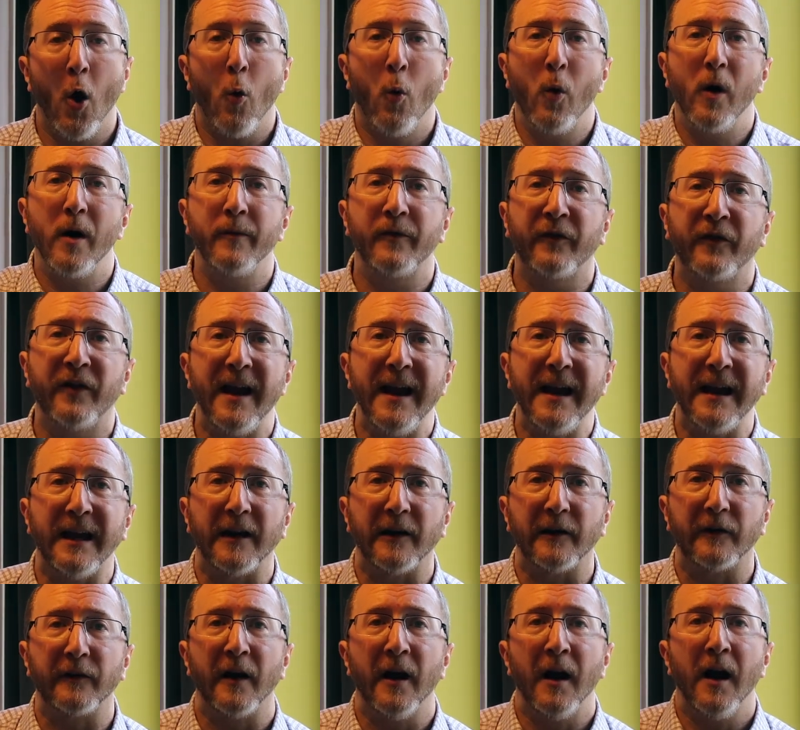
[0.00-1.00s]
What I'm saying
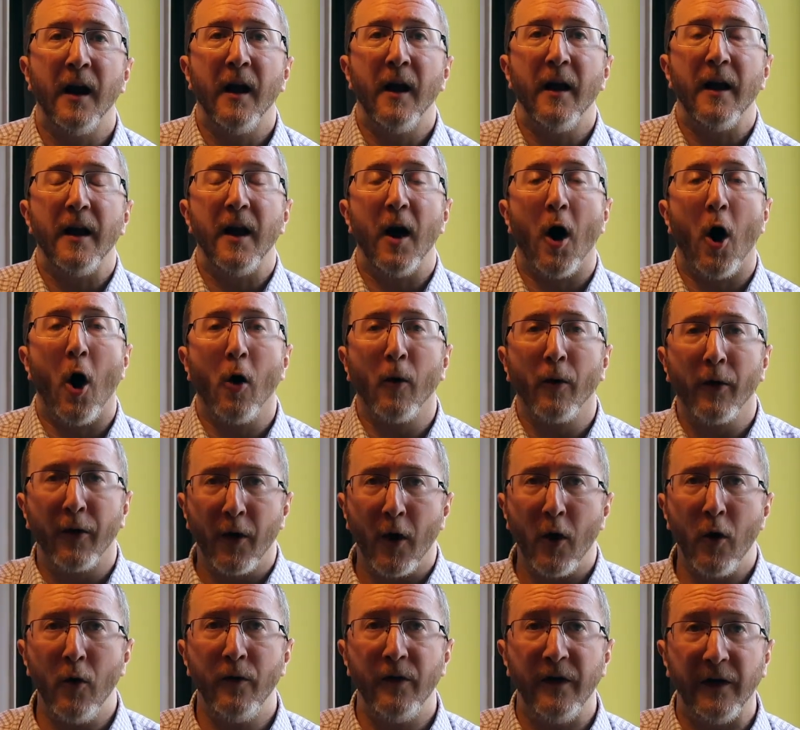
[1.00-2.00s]
is,
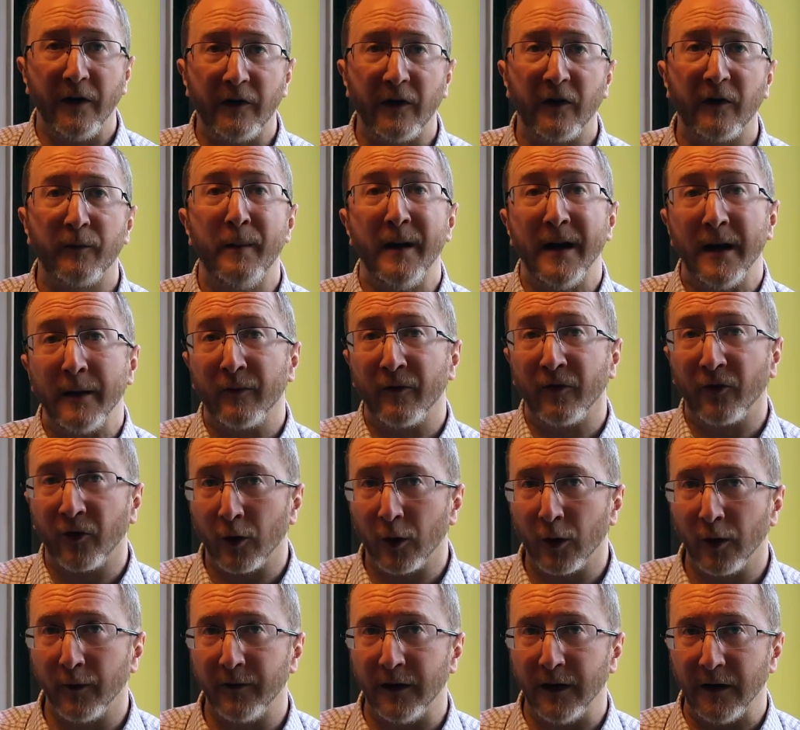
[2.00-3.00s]
although this has been
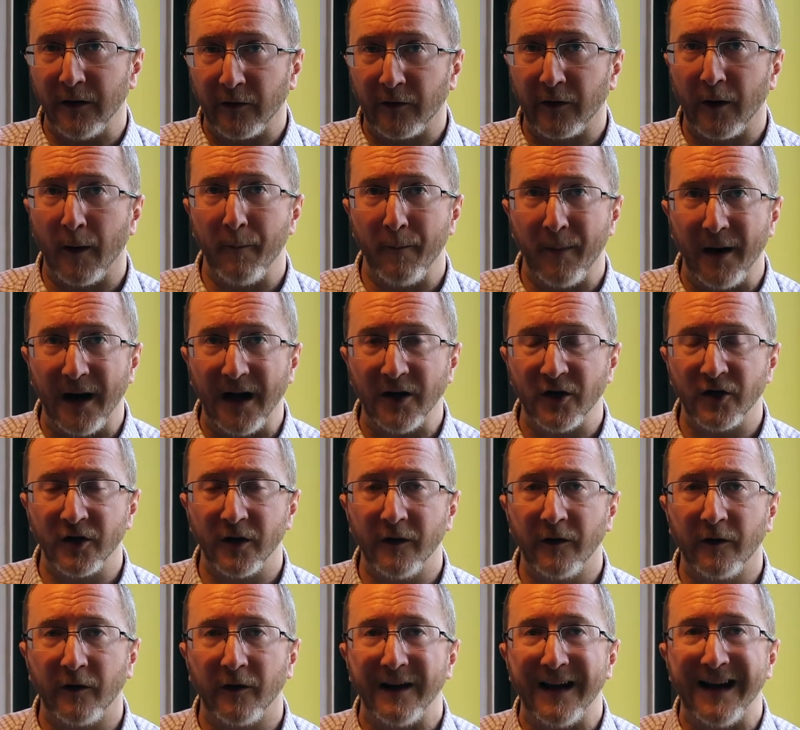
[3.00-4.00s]
observed in some
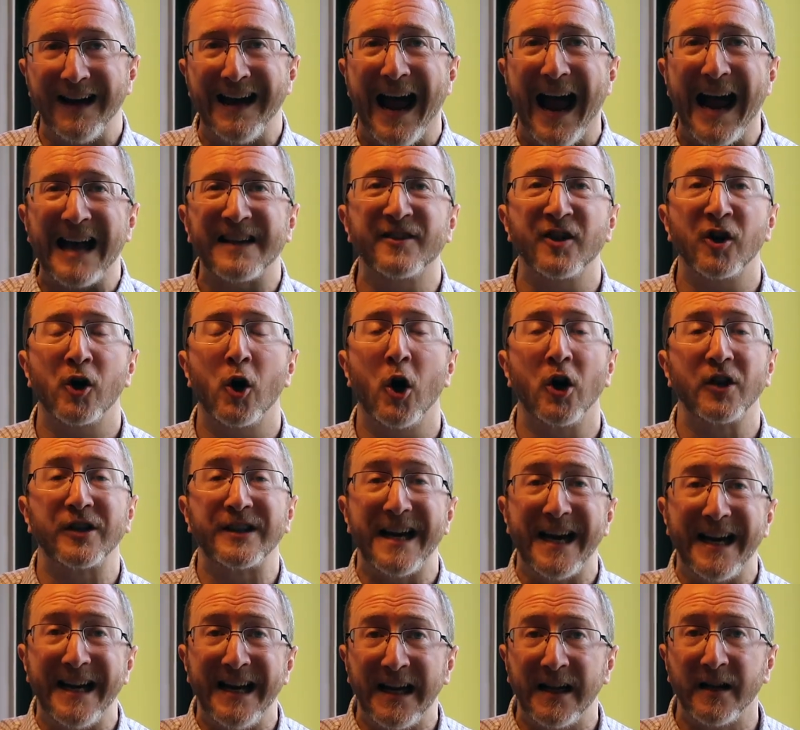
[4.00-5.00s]
patients, it hasn't
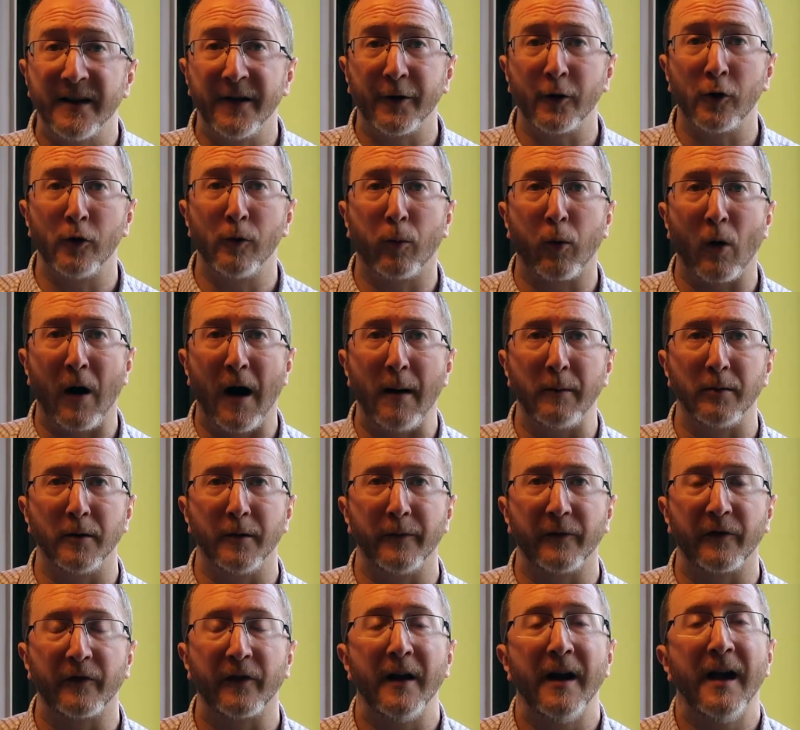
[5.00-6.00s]
caused any clinical
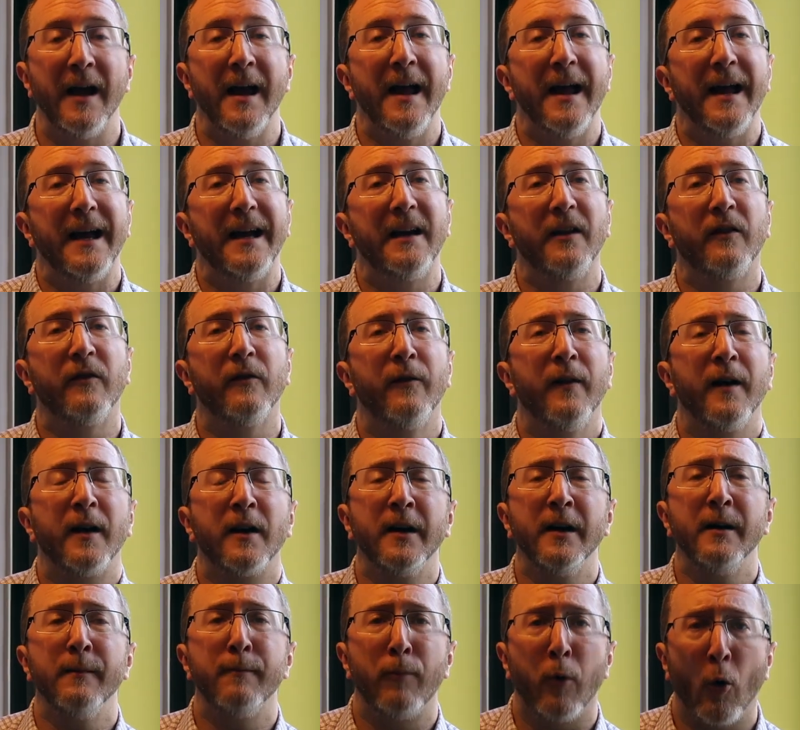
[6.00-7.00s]
problems. And it's
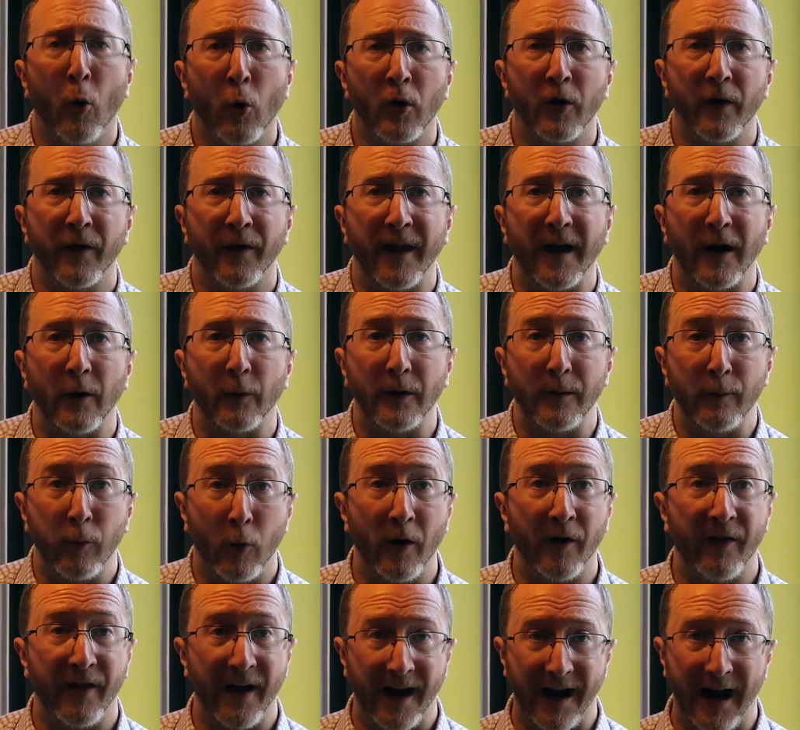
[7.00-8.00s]
very important that we
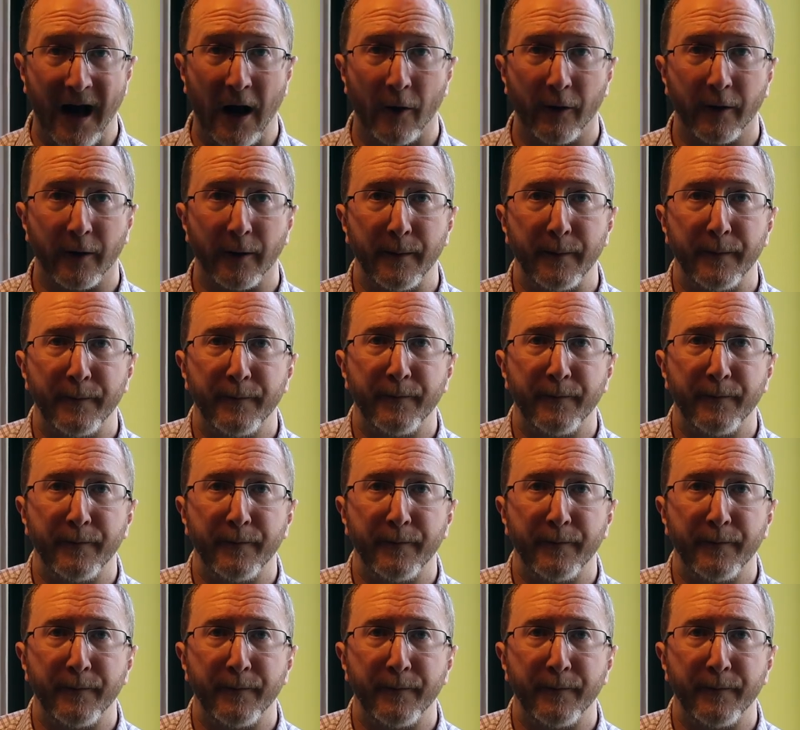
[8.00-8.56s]
point that out.